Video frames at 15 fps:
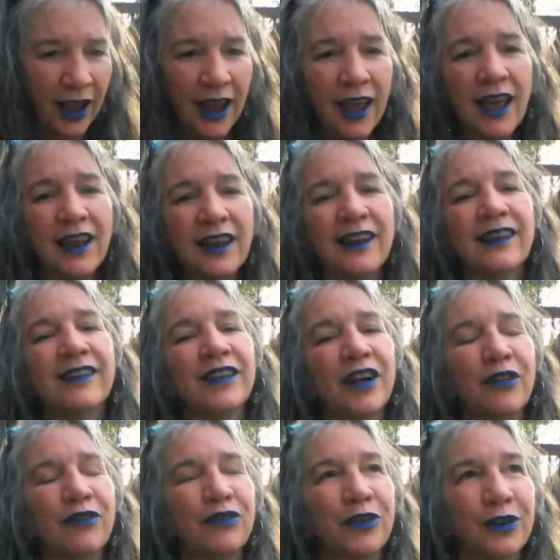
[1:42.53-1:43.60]
And
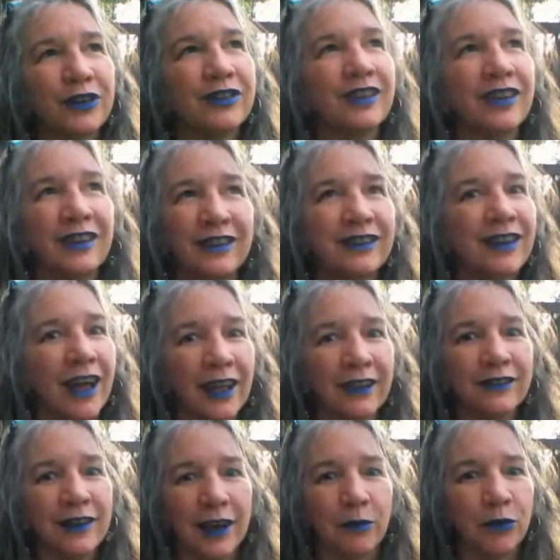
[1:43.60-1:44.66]
of course, his
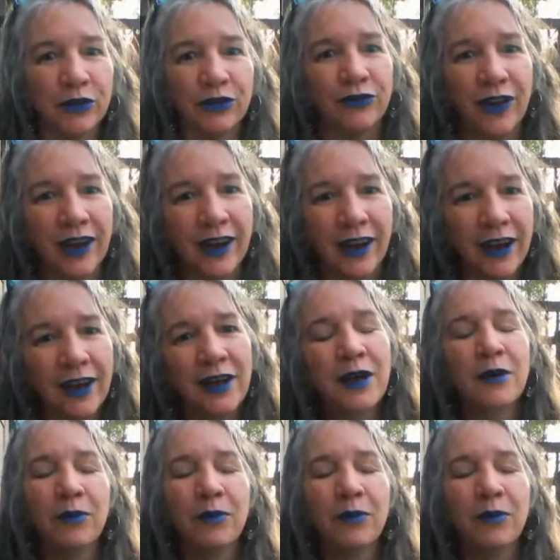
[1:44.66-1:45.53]
last name was Vega